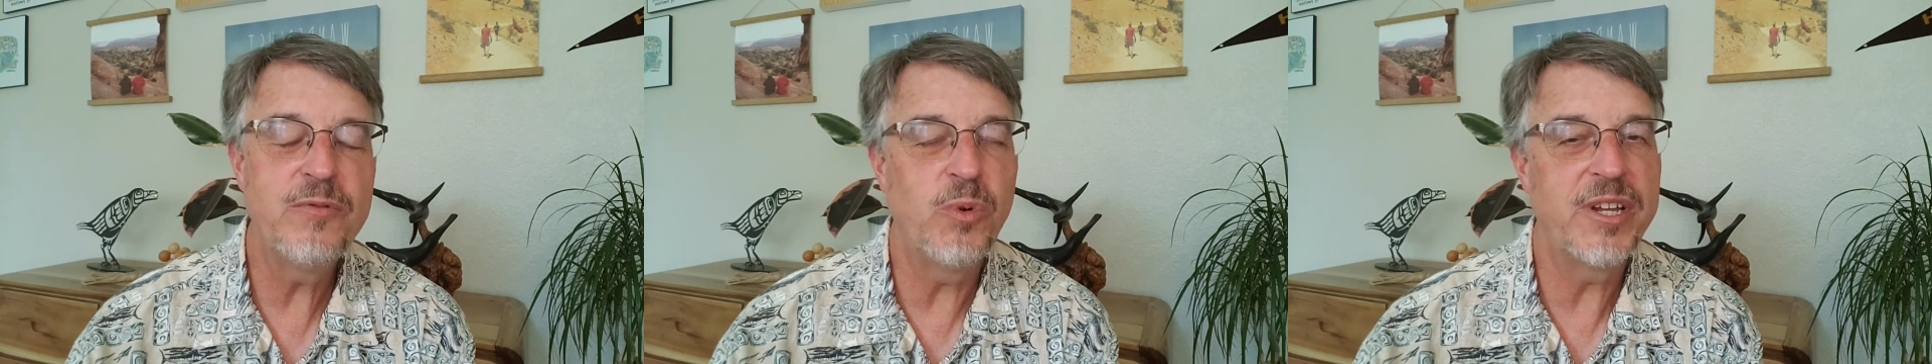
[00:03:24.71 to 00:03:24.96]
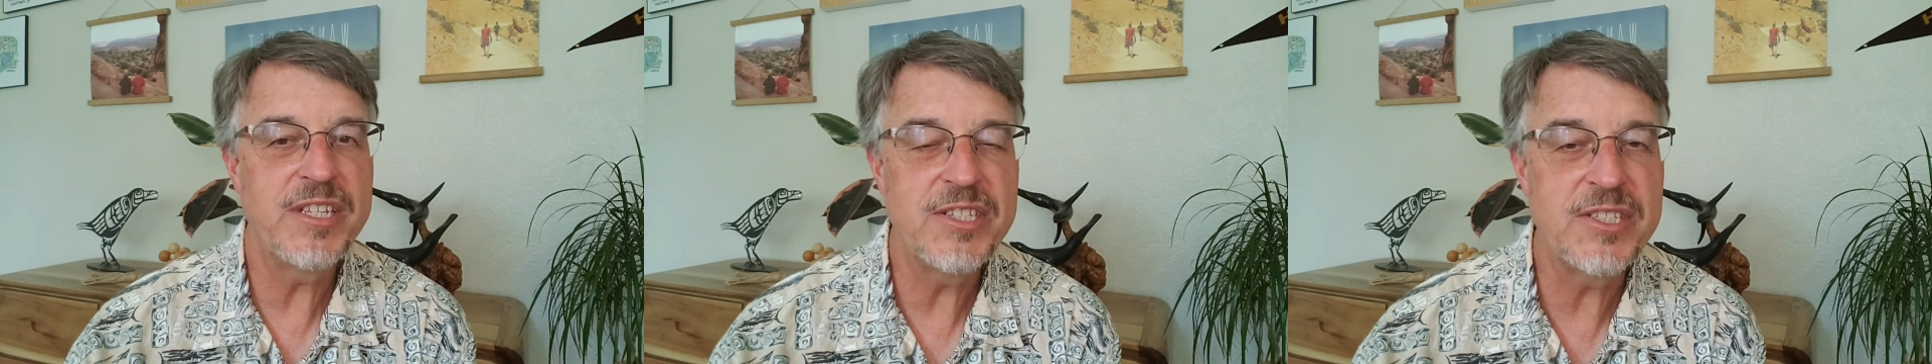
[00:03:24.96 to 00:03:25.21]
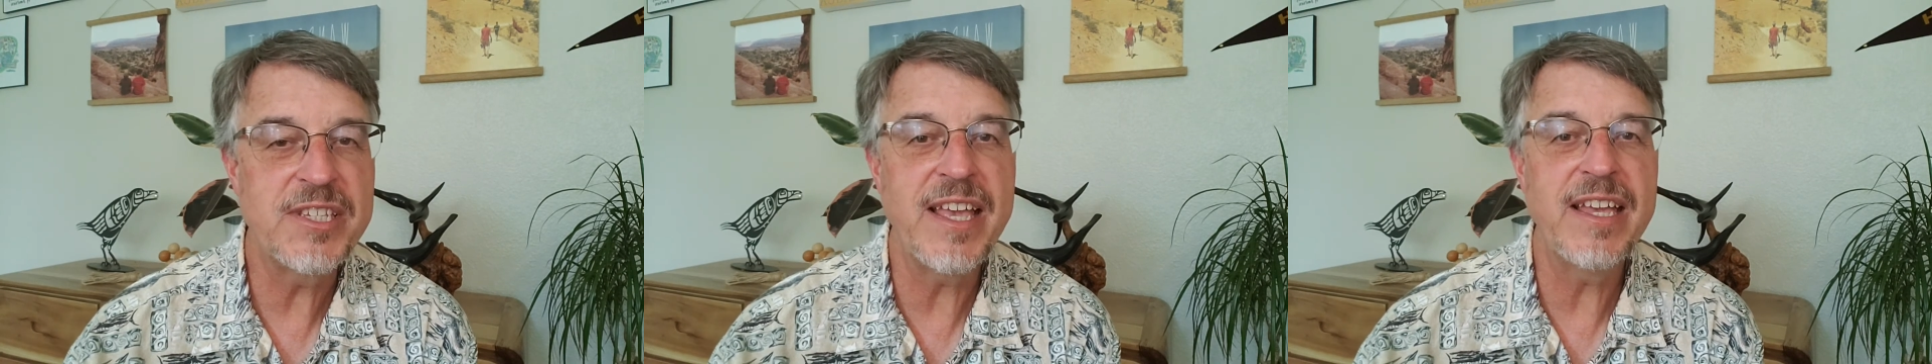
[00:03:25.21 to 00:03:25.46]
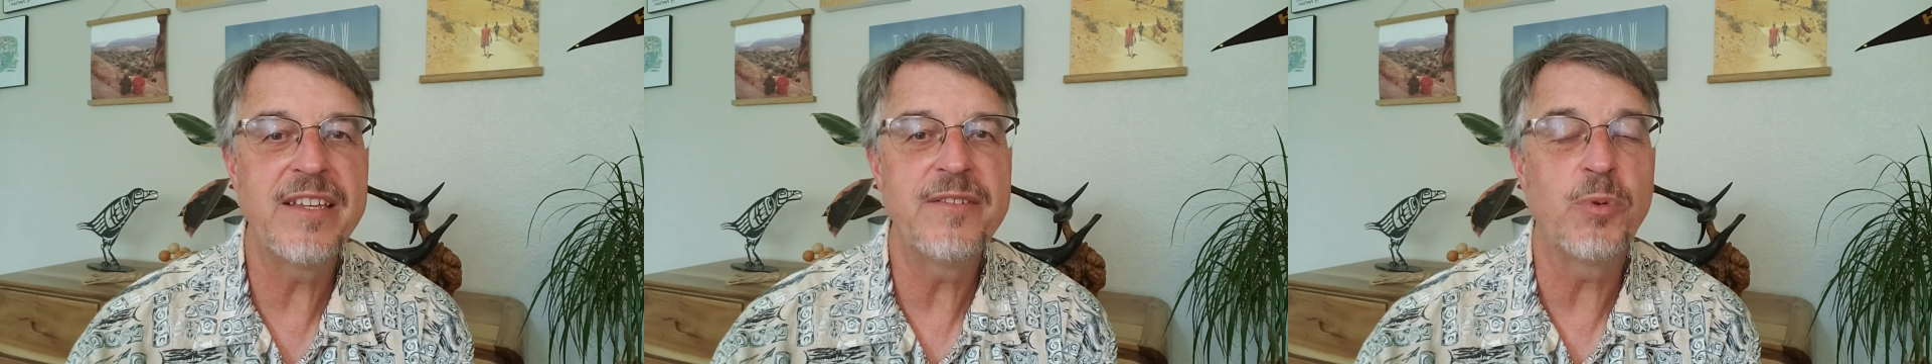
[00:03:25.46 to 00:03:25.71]
what he
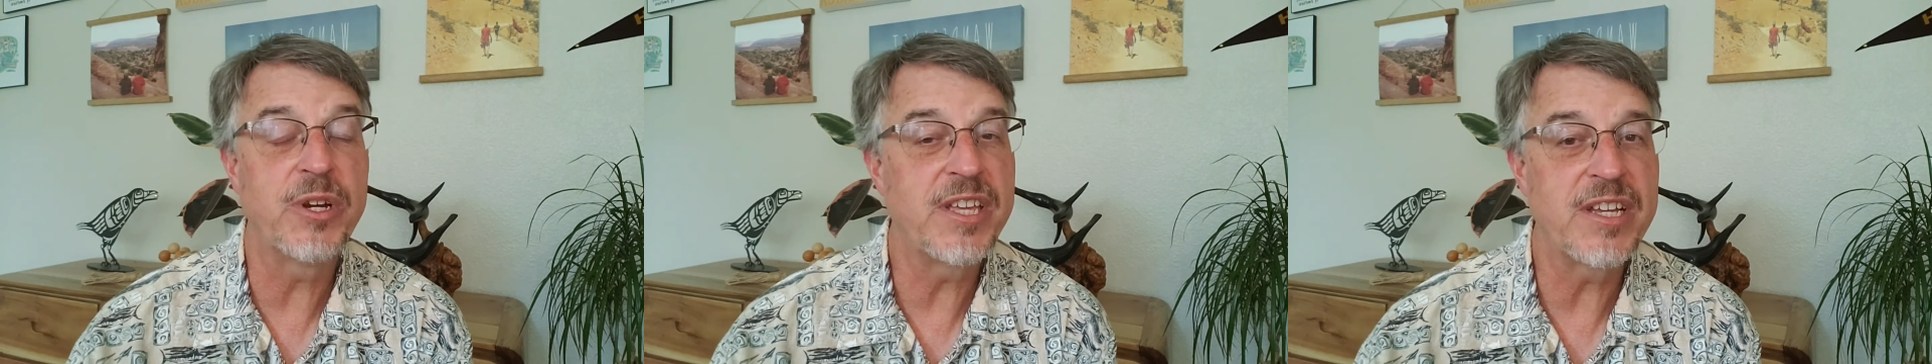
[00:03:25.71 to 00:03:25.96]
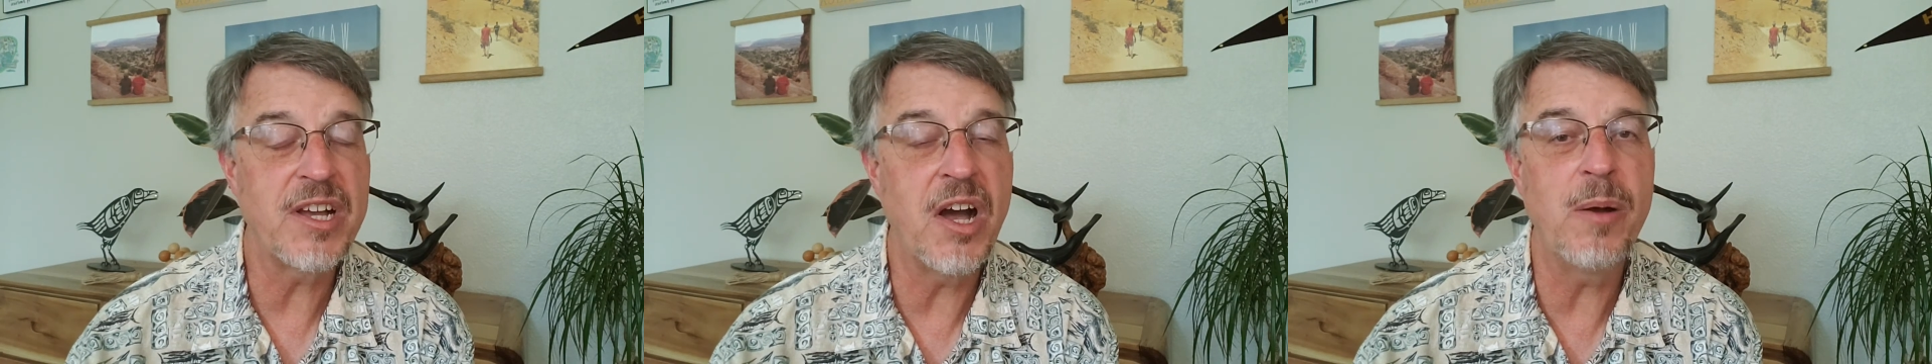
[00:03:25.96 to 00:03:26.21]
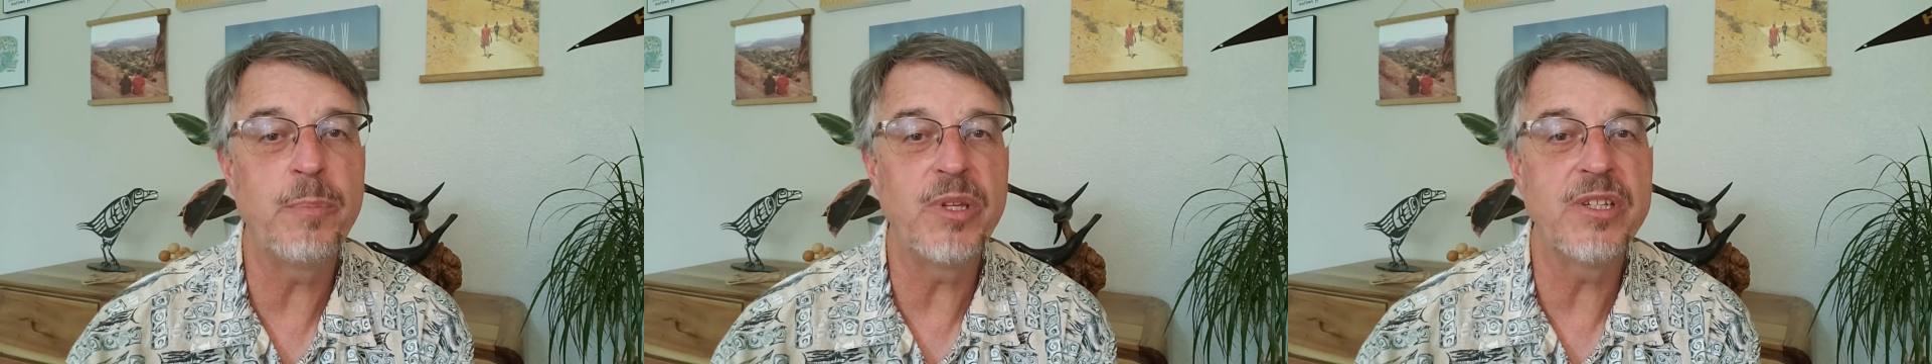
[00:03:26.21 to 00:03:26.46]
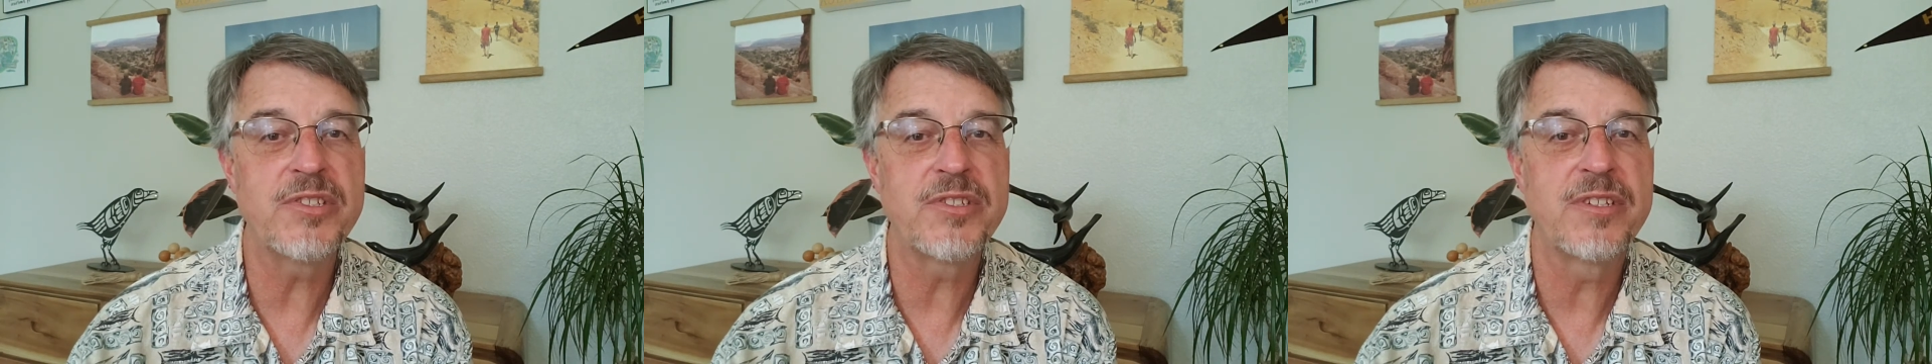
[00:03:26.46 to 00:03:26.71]
said, what he
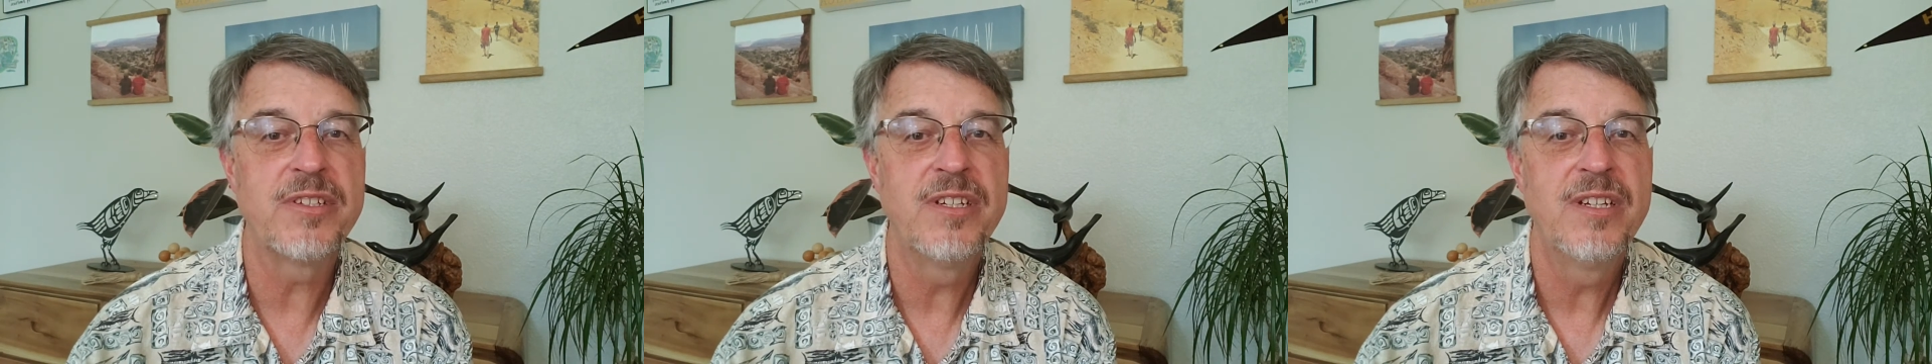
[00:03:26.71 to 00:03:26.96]
accomplished,